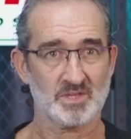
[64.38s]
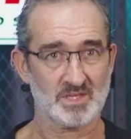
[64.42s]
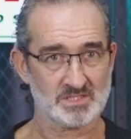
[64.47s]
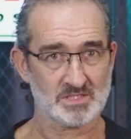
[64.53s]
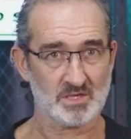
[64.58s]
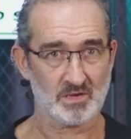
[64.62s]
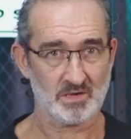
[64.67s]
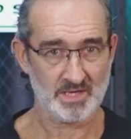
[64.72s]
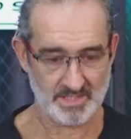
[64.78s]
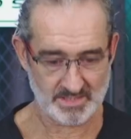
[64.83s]
The
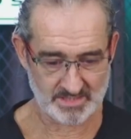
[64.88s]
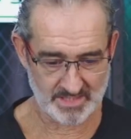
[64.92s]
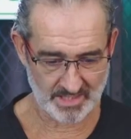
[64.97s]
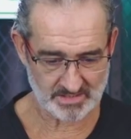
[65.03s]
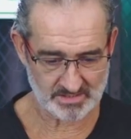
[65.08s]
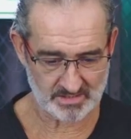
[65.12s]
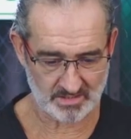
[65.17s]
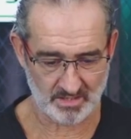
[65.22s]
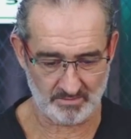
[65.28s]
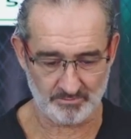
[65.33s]
entire
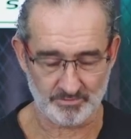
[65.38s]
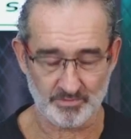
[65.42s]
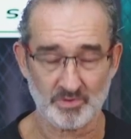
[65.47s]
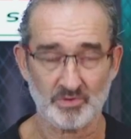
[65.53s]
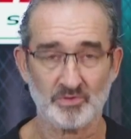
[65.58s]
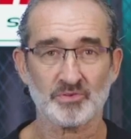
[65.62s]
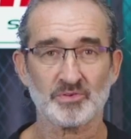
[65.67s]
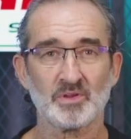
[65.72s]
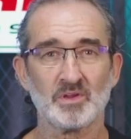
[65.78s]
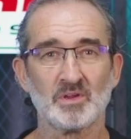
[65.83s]
deck
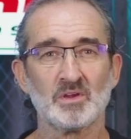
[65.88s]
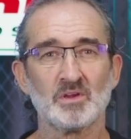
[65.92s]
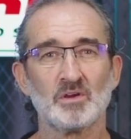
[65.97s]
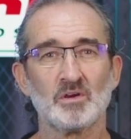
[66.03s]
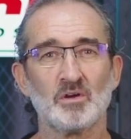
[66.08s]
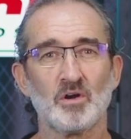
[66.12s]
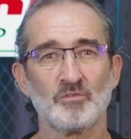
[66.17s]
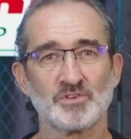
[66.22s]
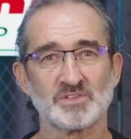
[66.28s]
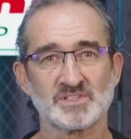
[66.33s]
circumference of the
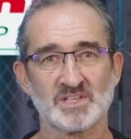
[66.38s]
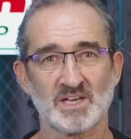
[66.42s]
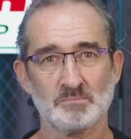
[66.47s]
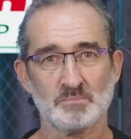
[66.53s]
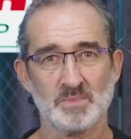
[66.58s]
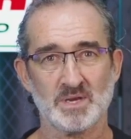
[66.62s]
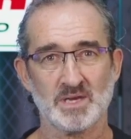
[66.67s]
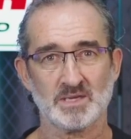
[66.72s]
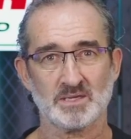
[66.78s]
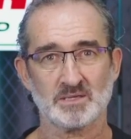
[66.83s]
Zealot
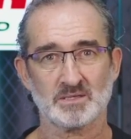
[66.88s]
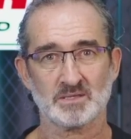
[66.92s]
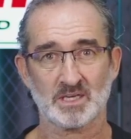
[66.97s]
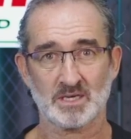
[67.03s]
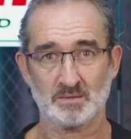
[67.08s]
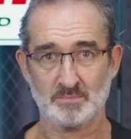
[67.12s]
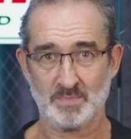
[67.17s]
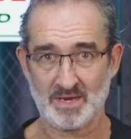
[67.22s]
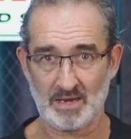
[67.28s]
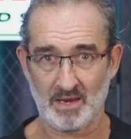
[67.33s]
V can
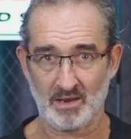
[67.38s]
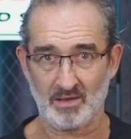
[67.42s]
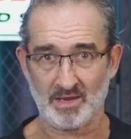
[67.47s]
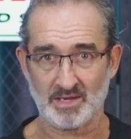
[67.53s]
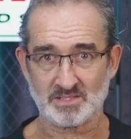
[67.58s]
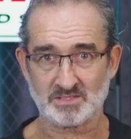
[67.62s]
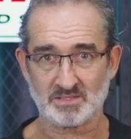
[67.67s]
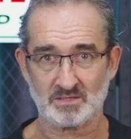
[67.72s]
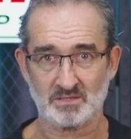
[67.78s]
emit light.